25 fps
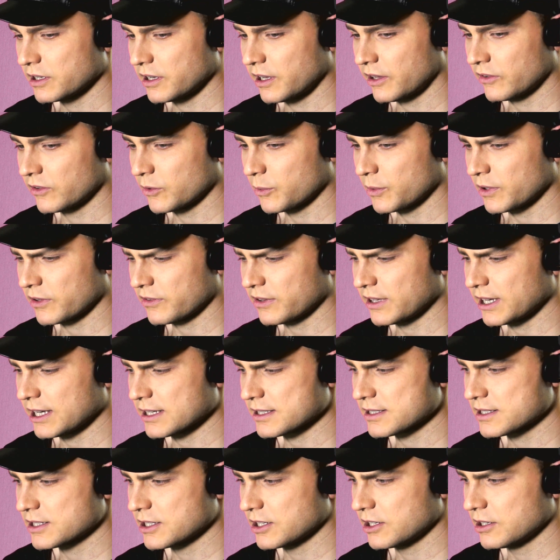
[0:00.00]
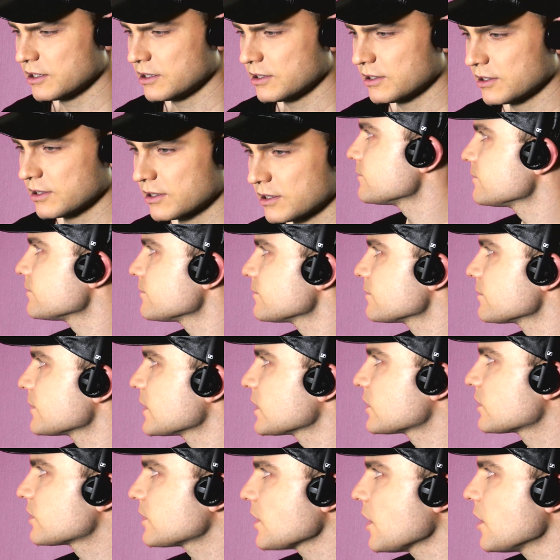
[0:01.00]
as it was last year.
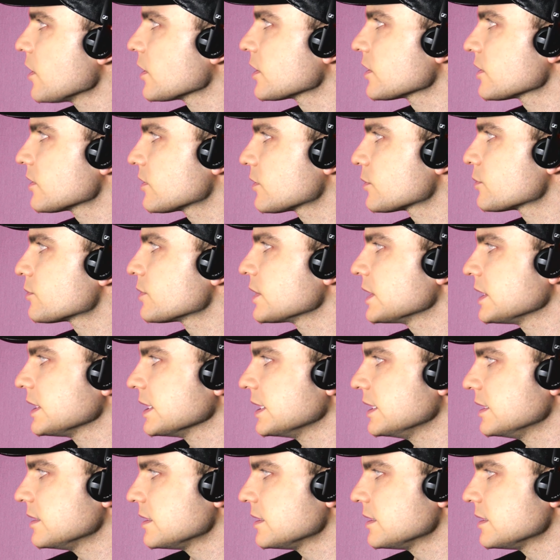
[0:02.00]
The song is really